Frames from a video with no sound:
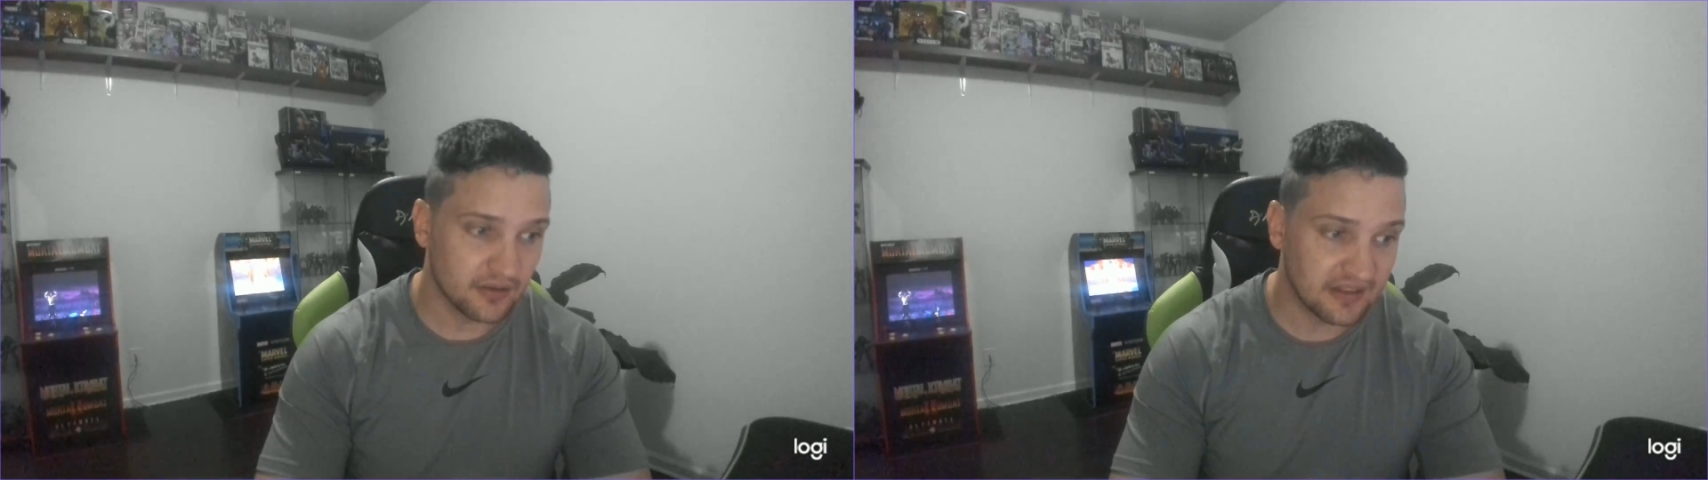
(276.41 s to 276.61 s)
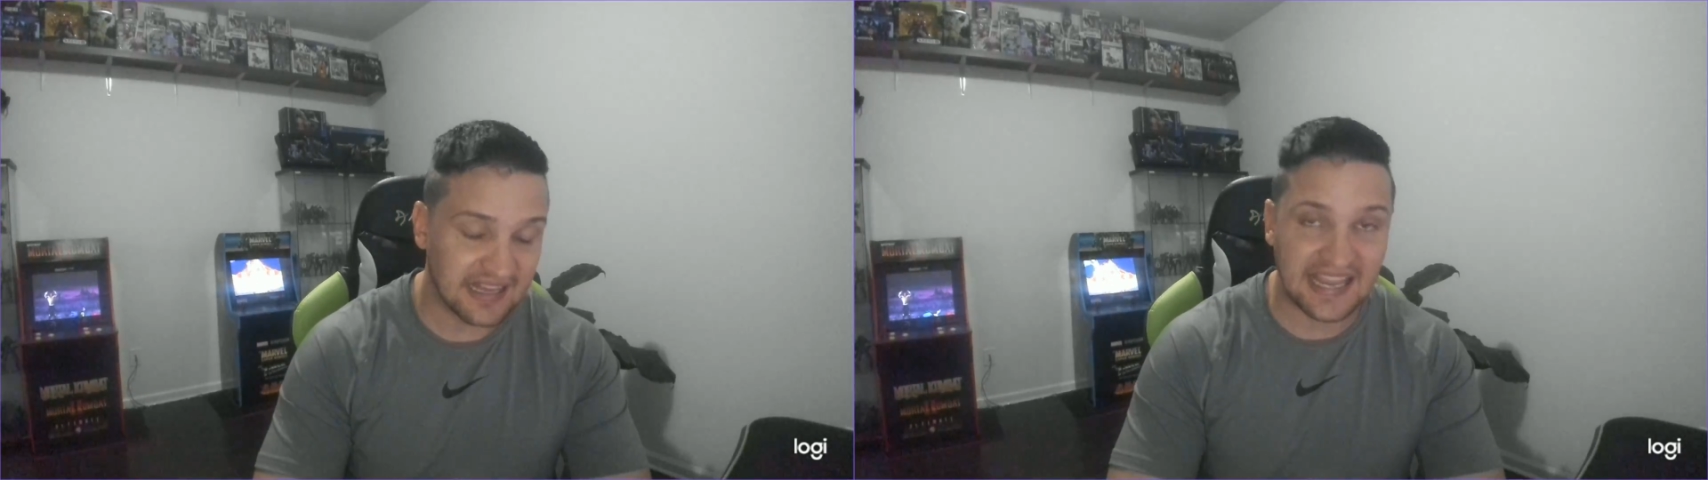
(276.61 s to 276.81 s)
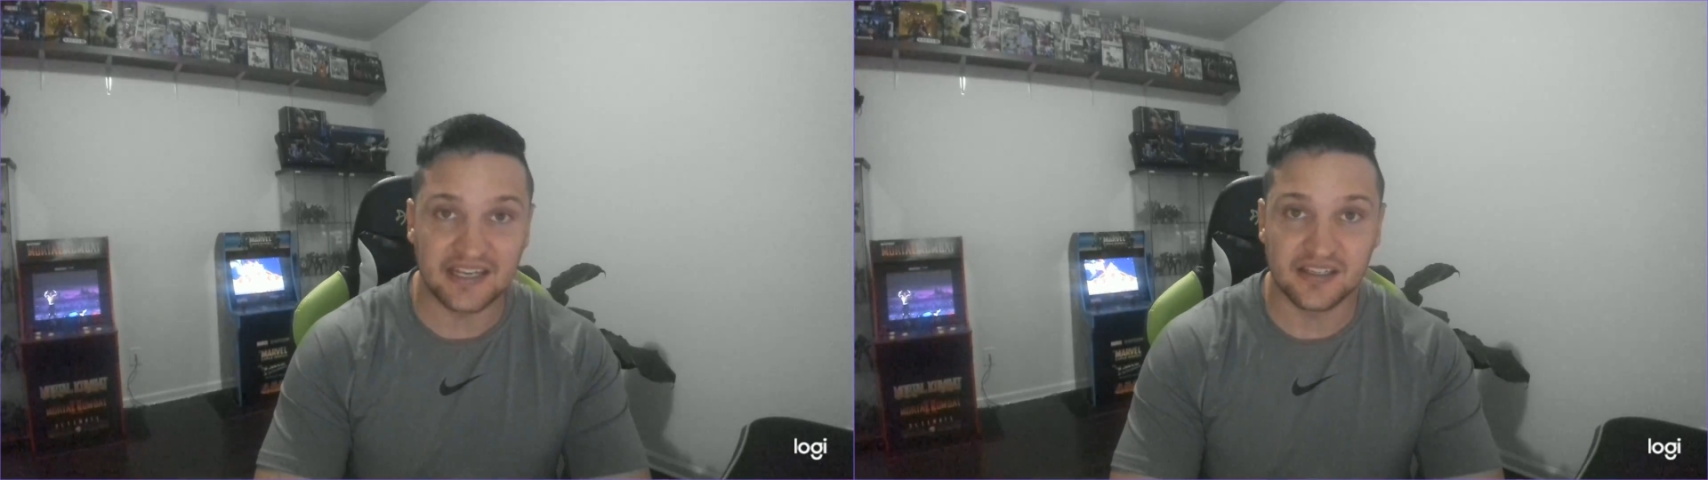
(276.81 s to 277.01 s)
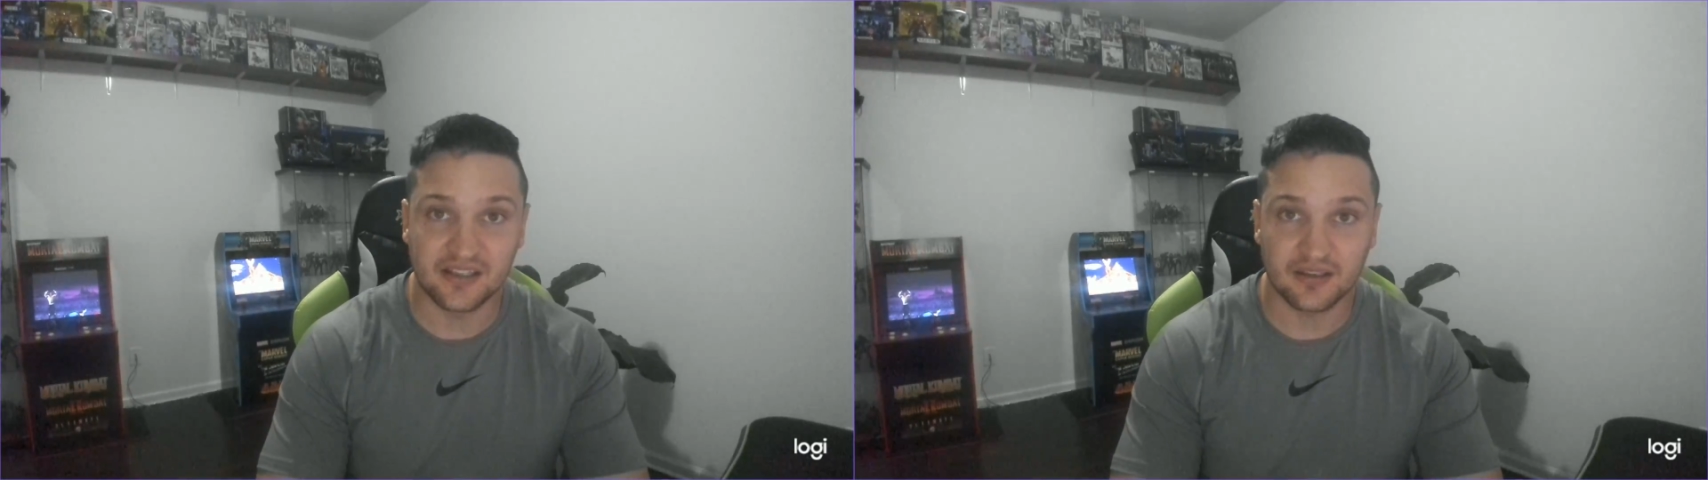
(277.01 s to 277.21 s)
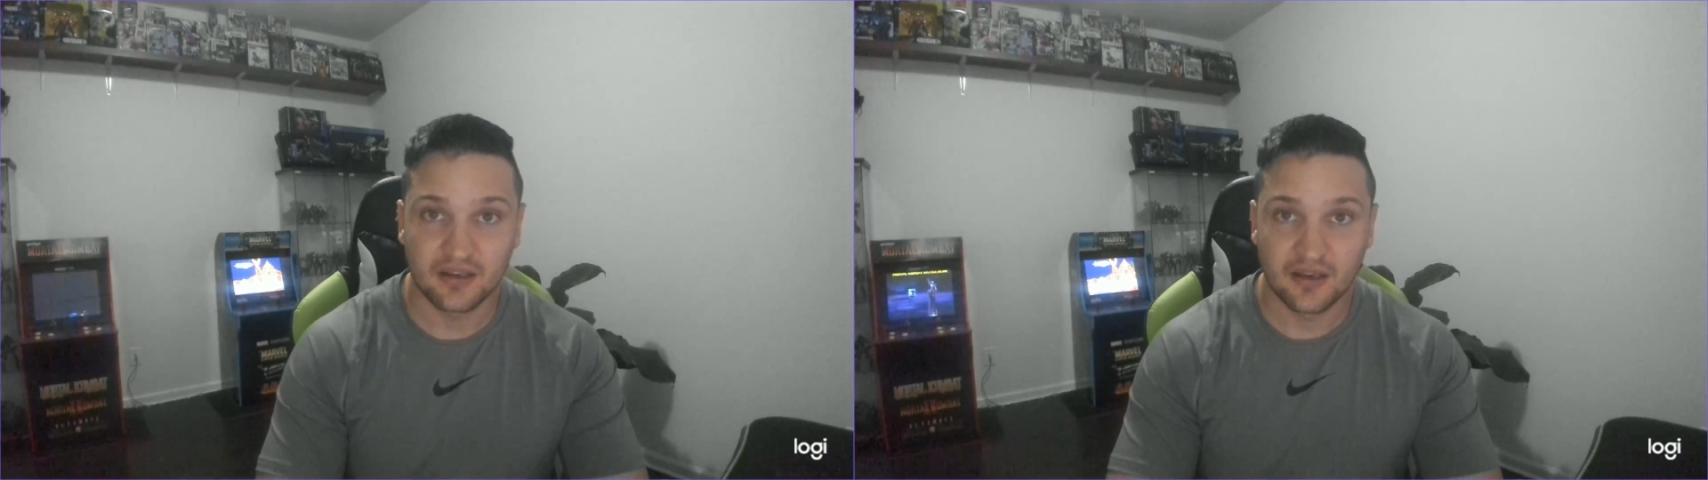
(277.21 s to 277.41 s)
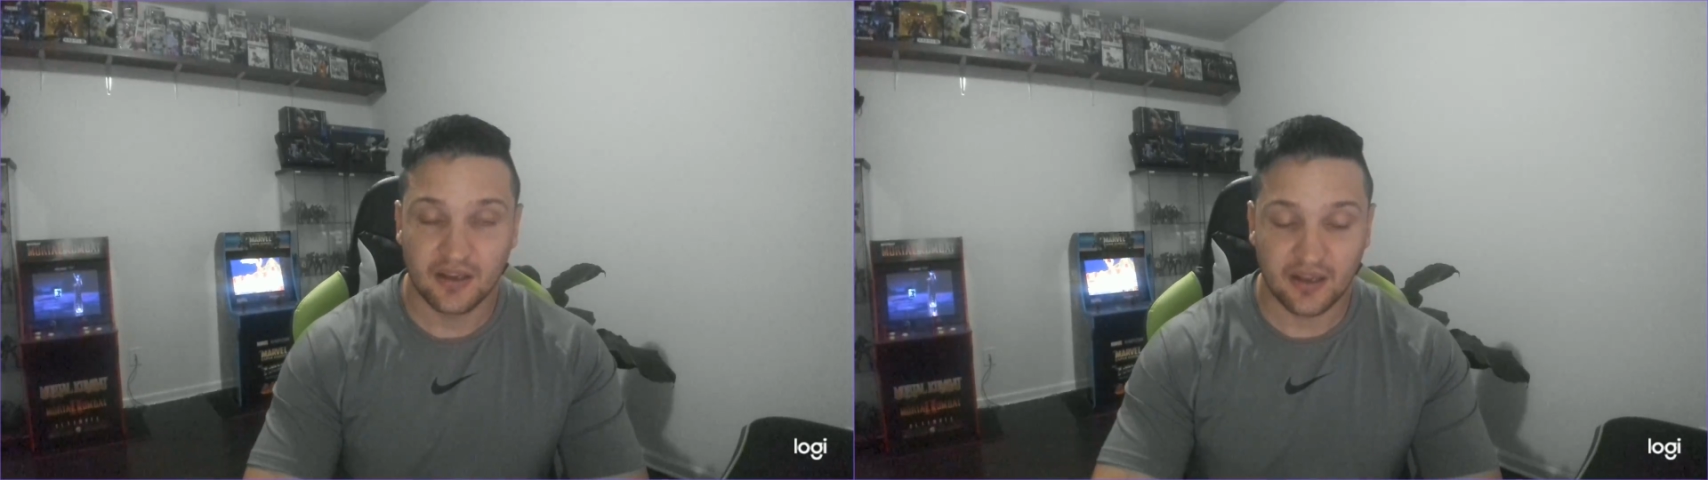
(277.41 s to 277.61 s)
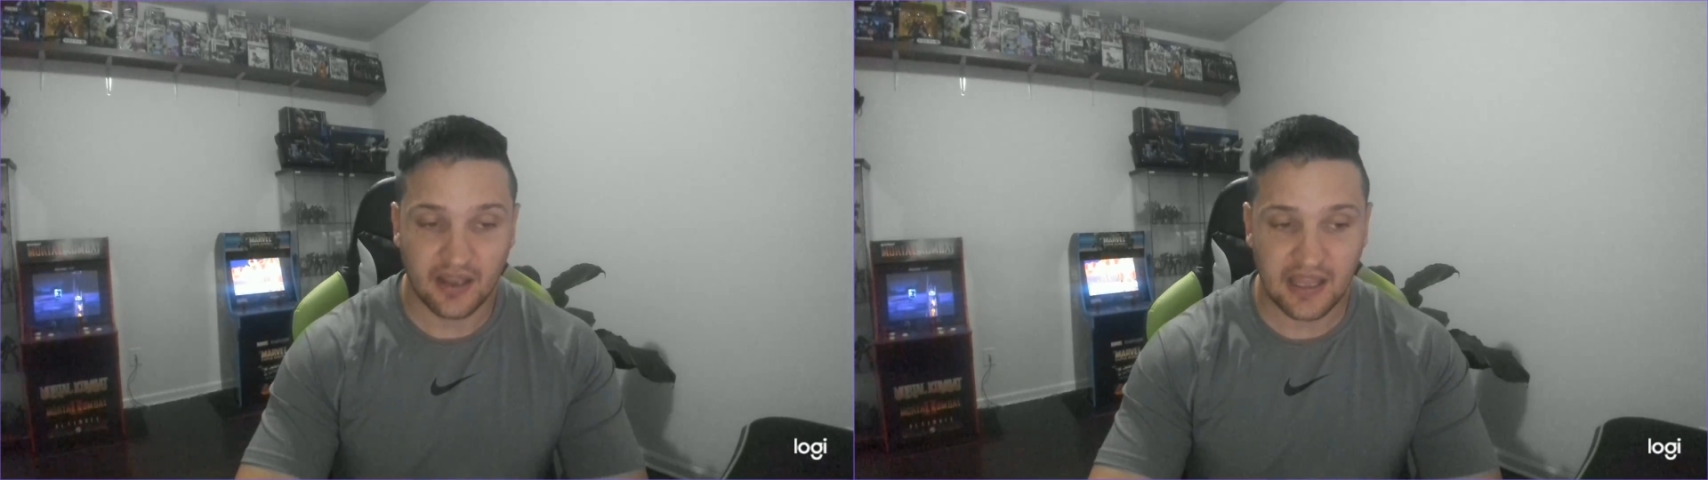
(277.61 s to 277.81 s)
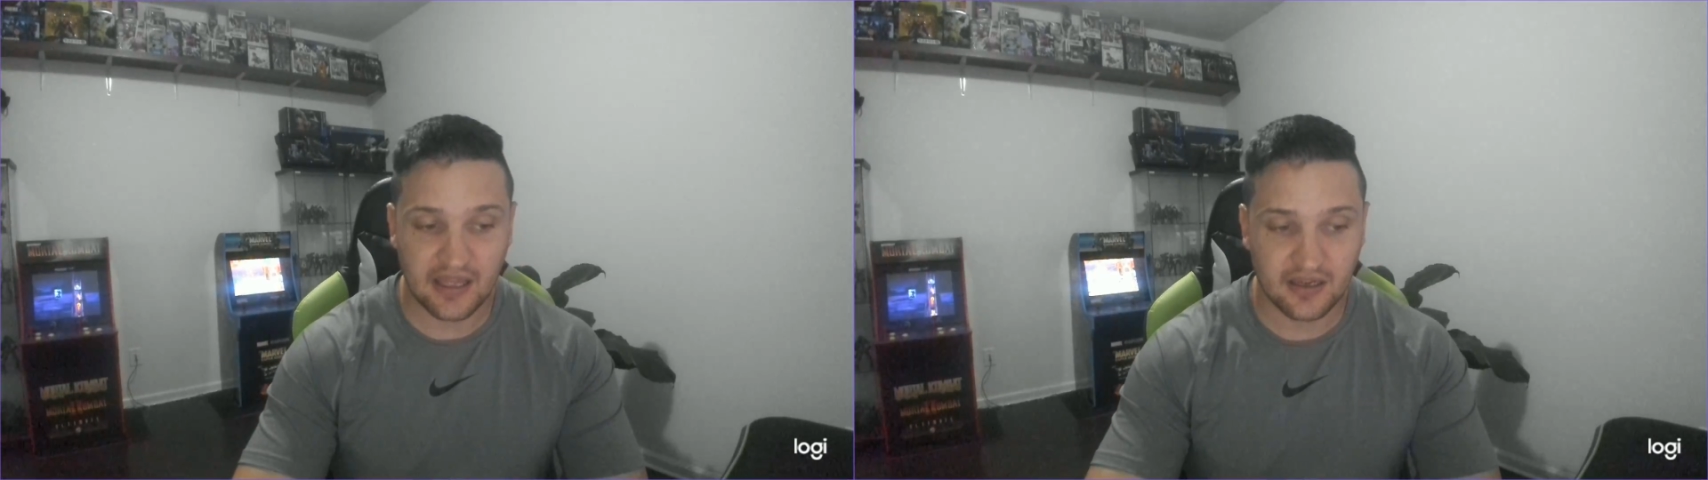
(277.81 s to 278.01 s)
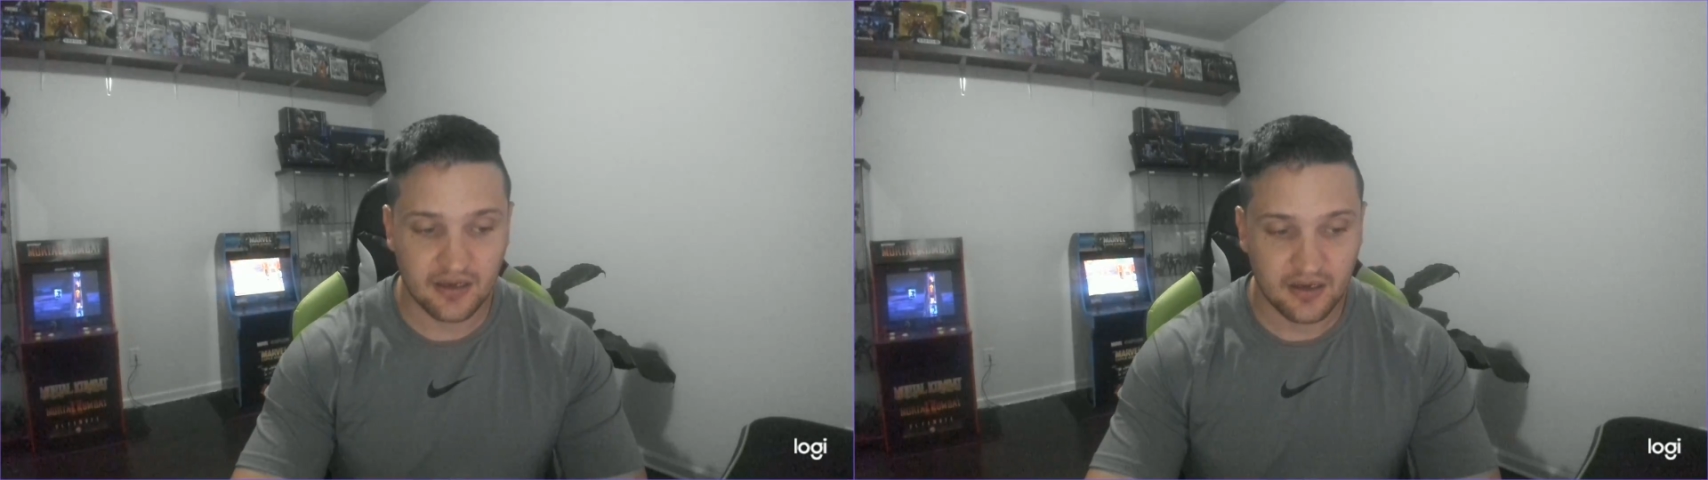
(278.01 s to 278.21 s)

landing. And